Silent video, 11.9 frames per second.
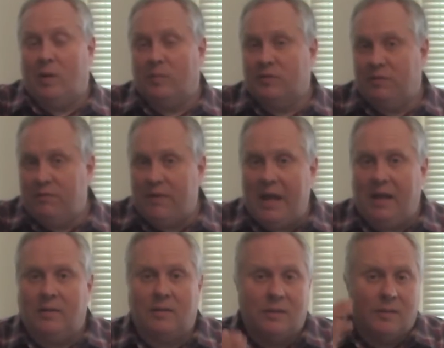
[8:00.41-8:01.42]
realms of
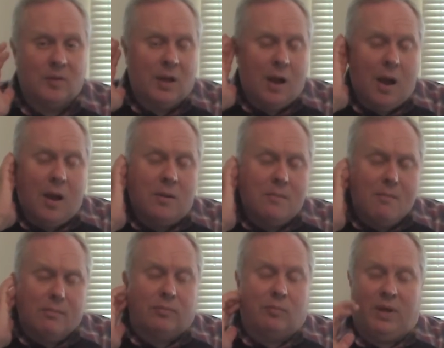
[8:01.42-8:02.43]
faith
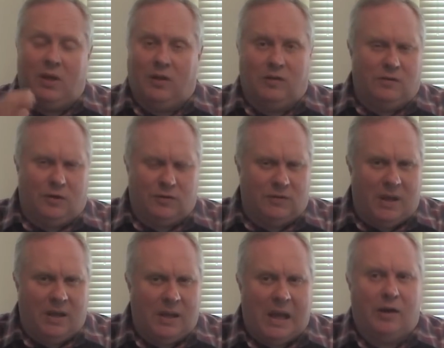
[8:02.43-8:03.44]
because you're
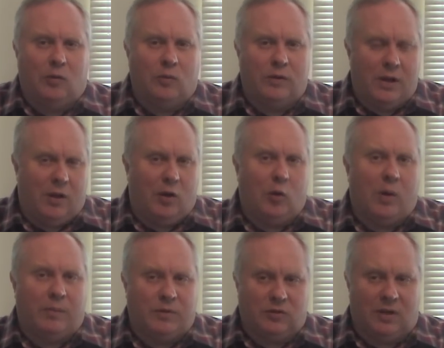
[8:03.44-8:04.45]
saying, I don't know,
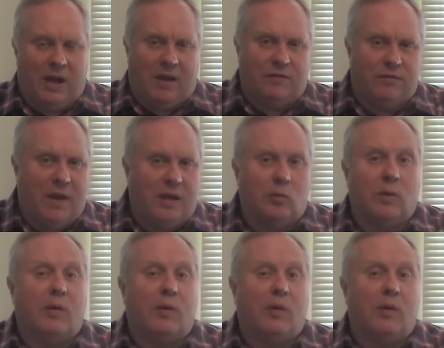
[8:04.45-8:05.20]
I'm just going to have faith.